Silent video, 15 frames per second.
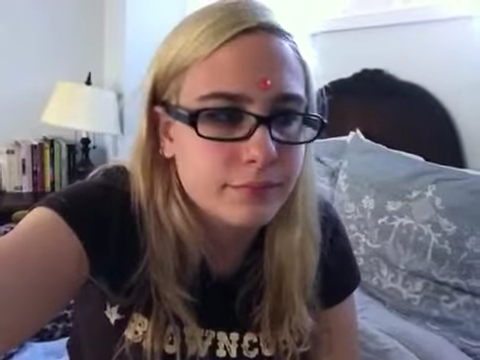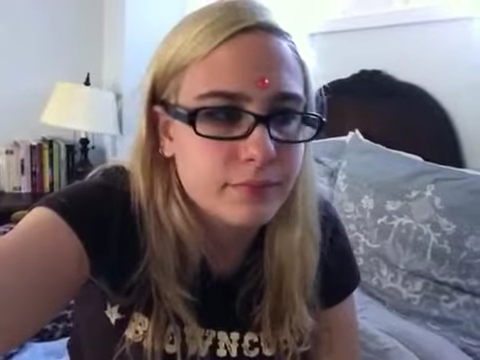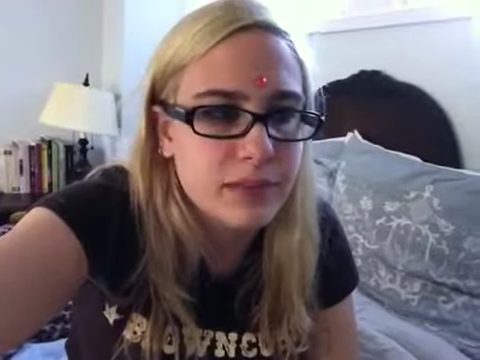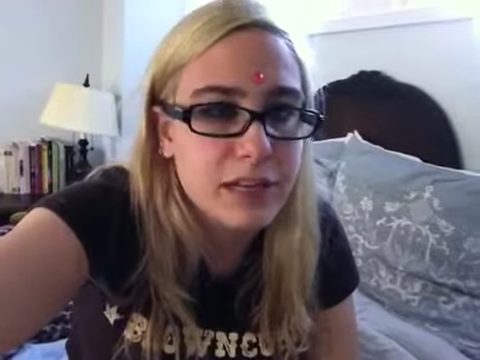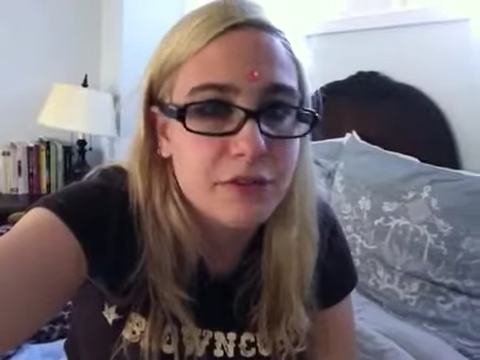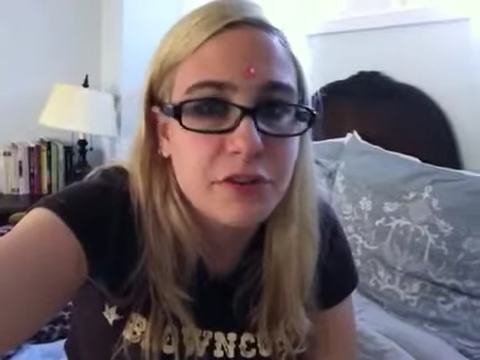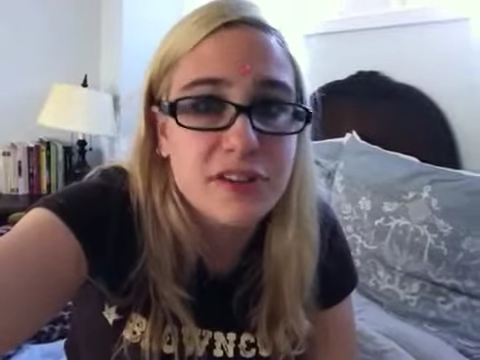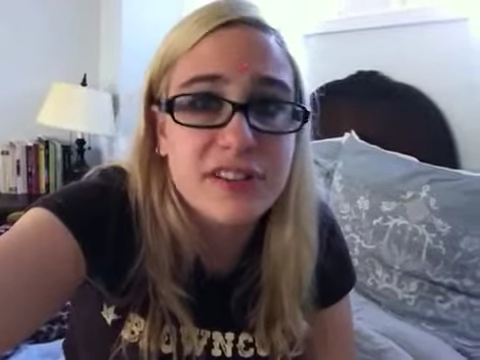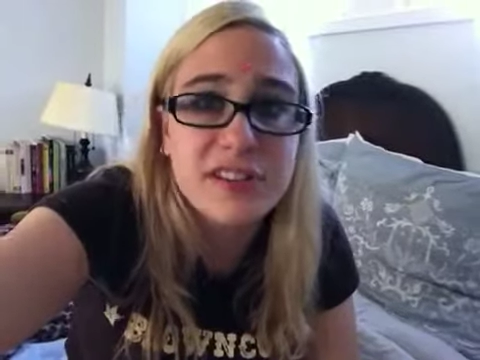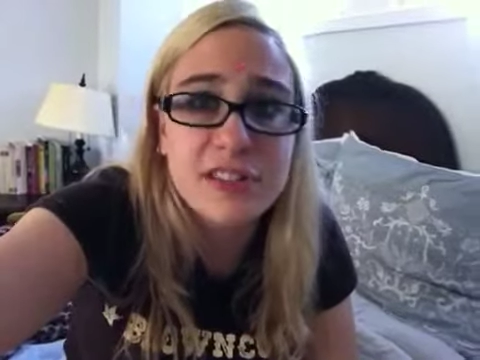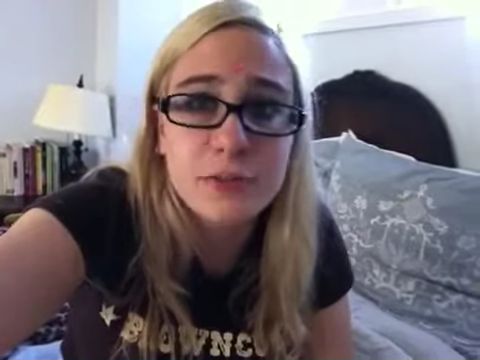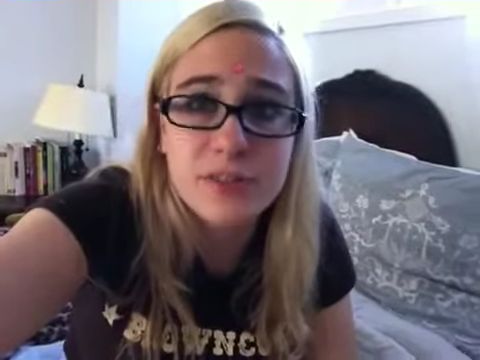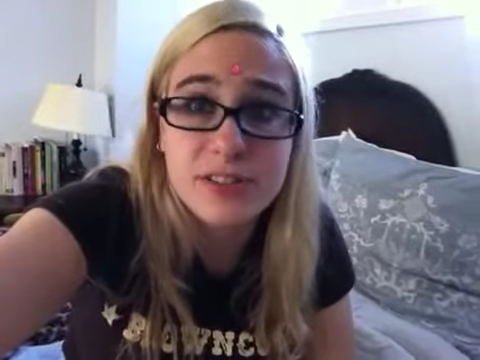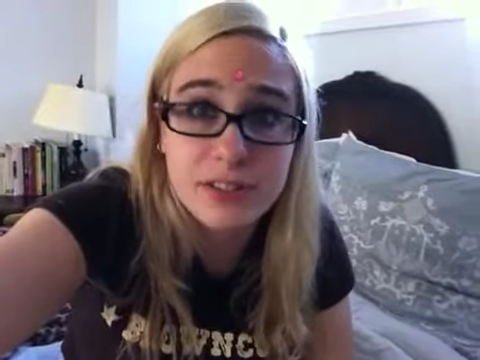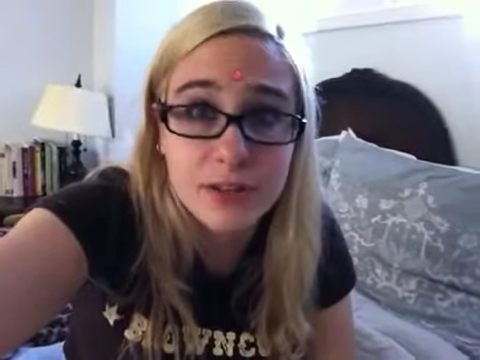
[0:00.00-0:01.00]
introduce us
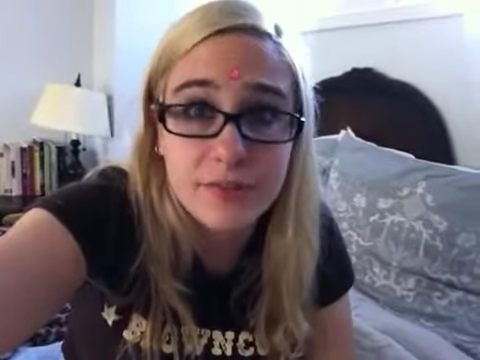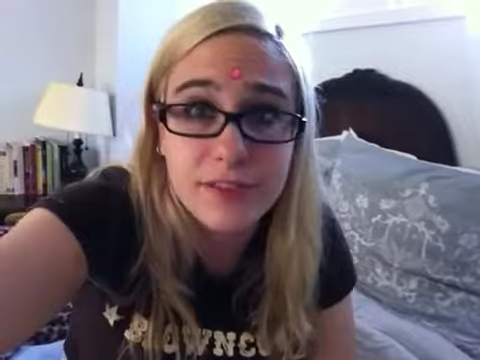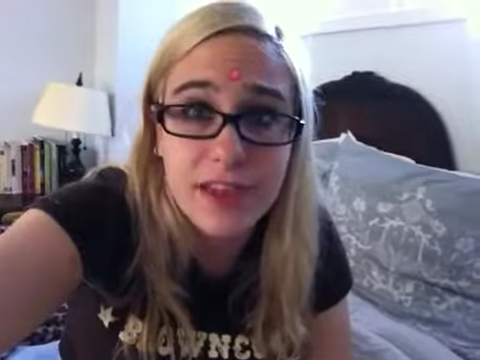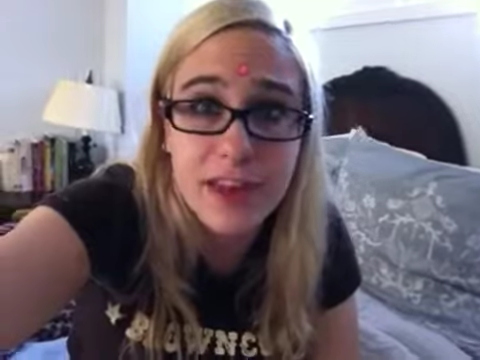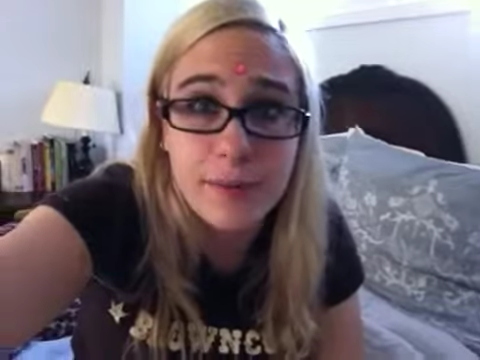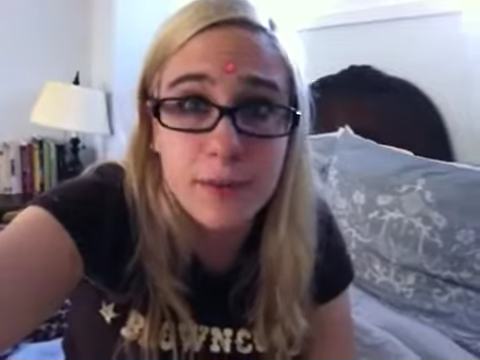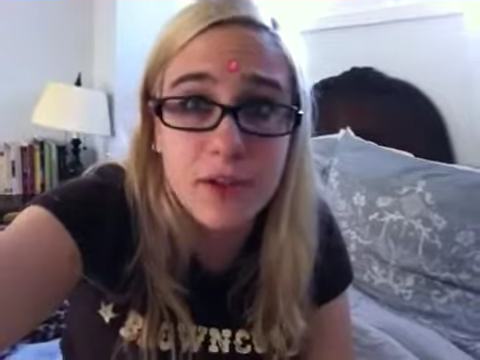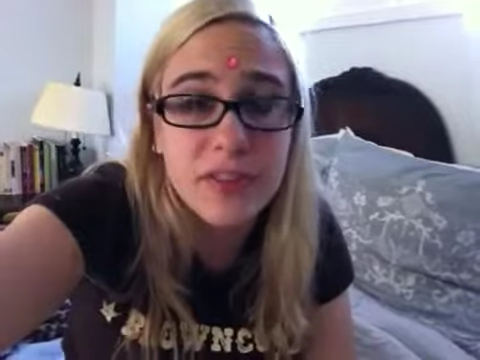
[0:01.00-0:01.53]
to a stuffed animal.